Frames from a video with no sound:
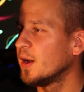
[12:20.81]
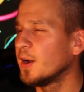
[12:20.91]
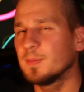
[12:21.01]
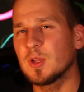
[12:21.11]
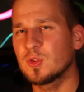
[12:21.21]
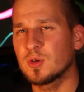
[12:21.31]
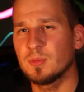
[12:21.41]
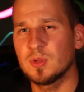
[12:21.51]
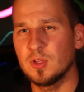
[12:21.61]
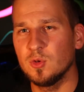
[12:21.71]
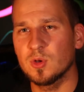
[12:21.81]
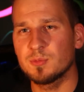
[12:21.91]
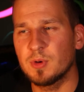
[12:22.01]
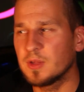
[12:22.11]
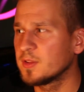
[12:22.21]
I'm not sure about the US
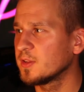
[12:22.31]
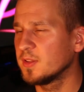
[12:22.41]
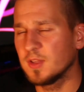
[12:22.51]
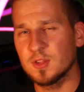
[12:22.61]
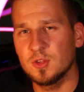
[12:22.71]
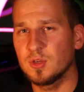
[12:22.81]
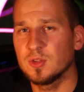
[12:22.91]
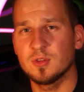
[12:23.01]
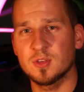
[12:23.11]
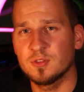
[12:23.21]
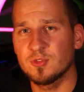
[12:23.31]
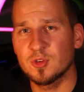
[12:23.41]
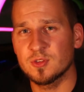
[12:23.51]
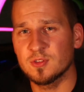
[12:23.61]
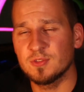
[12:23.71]
prices on this, so you could do the
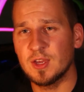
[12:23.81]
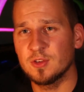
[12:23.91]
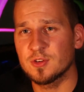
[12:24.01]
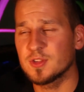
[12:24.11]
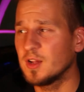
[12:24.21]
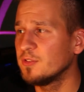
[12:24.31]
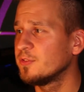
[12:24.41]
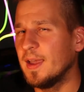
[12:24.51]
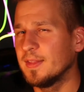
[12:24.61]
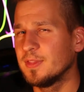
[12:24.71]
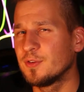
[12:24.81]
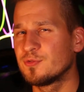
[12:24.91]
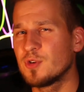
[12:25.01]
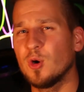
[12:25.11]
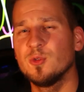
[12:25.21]
conversion of that yourself. And the
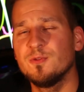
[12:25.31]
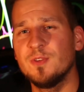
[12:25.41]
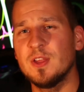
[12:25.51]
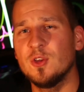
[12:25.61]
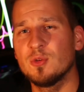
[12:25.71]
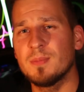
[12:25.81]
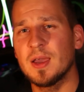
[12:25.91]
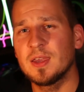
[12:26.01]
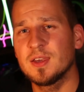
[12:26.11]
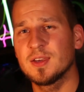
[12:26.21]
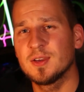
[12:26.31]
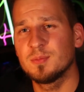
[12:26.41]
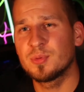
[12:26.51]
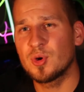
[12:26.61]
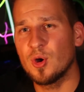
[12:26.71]
Rode Video Mic
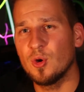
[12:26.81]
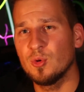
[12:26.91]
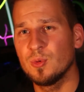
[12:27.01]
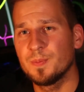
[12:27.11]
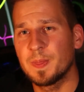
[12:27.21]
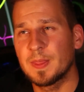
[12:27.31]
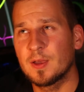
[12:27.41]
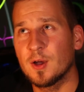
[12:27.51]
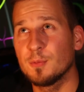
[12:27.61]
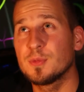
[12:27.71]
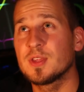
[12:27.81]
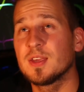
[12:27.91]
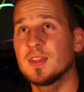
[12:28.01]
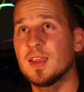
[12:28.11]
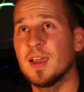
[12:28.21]
Pro comes
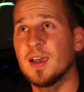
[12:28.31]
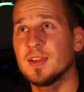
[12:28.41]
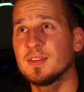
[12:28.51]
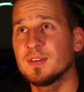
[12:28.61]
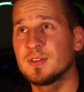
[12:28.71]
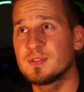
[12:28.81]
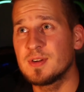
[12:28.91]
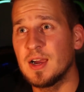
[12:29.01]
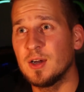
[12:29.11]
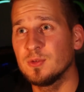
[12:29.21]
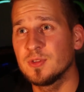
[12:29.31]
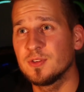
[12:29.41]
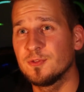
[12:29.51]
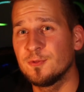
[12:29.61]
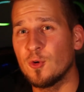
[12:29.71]
in at around
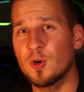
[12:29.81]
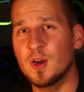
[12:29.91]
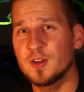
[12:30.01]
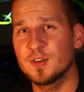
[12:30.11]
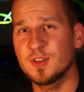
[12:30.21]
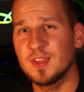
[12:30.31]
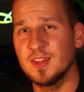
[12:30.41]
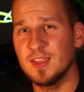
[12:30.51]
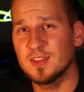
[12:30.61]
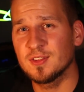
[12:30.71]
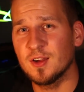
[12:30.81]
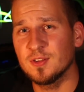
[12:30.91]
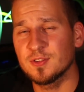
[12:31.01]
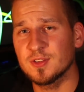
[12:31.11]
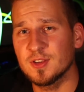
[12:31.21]
400 Canadian
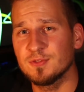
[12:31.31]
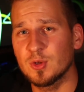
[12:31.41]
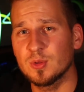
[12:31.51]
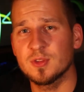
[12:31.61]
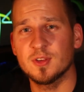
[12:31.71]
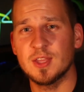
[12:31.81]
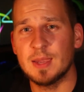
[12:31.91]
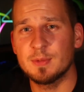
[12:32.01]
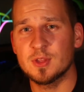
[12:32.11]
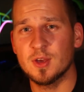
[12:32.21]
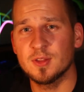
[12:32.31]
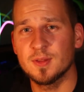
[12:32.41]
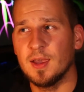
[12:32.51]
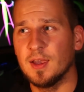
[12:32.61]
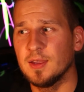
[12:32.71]
dollars, I've noticed on Amazon.
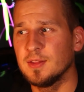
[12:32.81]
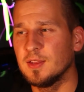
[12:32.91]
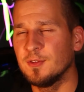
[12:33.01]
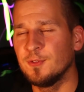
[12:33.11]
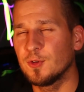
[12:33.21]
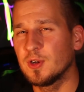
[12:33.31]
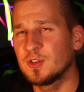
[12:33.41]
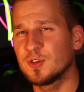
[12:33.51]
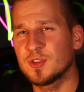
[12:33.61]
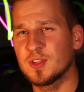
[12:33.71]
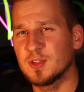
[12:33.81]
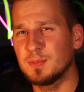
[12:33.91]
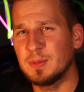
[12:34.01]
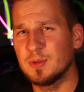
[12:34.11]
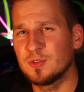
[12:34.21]
And if you're interested in
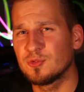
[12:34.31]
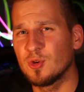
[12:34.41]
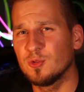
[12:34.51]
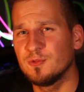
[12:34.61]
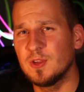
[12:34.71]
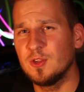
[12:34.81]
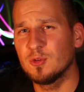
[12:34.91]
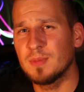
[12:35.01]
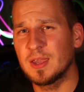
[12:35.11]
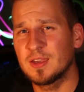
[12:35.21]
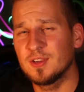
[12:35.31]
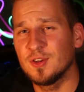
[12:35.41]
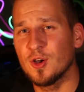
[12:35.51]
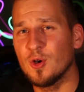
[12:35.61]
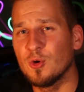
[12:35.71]
maybe the Rode Video Mic
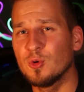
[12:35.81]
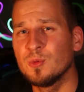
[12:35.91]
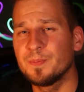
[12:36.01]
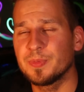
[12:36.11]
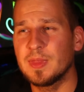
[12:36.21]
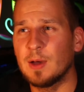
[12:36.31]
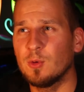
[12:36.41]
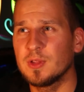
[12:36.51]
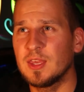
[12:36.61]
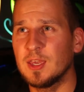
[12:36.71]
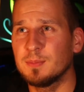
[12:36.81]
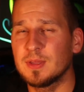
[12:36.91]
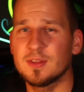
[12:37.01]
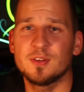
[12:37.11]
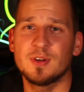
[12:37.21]
Go, that one came
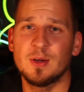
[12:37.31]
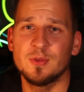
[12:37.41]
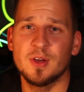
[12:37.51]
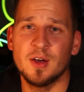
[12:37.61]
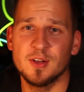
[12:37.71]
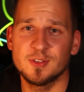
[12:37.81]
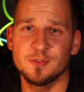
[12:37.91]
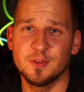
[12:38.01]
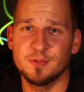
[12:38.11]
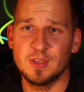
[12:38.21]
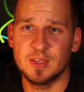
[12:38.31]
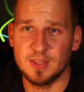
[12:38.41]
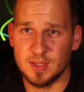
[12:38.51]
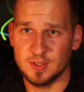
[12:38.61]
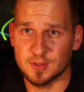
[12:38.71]
in at around 150
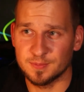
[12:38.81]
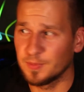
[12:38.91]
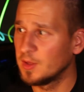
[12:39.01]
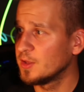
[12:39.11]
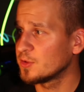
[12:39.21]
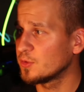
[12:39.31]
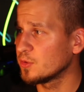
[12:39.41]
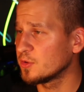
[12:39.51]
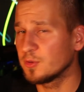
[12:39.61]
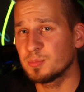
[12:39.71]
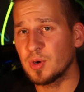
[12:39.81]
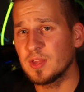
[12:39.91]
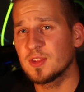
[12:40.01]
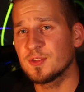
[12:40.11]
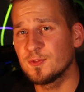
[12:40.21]
Canadian. So those are the
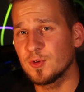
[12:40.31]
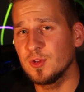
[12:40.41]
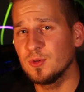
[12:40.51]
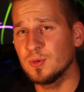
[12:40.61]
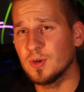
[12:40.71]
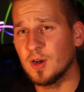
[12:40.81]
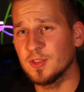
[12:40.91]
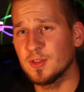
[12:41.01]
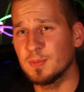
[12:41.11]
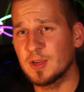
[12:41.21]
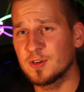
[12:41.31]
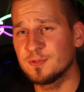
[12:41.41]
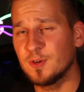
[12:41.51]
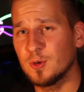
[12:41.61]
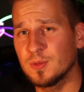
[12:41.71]
prices for you on the
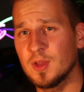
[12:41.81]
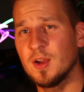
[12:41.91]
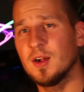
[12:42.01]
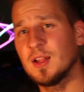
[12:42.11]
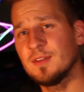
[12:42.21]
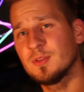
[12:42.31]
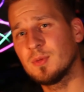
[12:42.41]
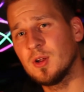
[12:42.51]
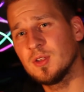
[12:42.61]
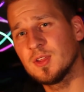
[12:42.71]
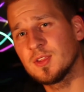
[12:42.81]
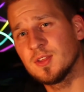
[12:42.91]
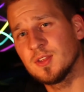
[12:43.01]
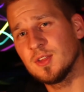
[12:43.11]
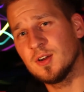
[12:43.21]
microphone. I'll have them all
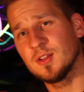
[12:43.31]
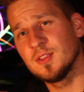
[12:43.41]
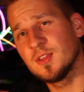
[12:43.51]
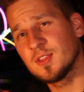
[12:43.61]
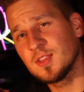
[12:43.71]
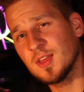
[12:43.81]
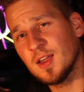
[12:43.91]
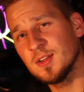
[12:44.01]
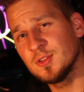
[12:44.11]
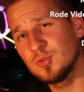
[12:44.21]
listed on this side.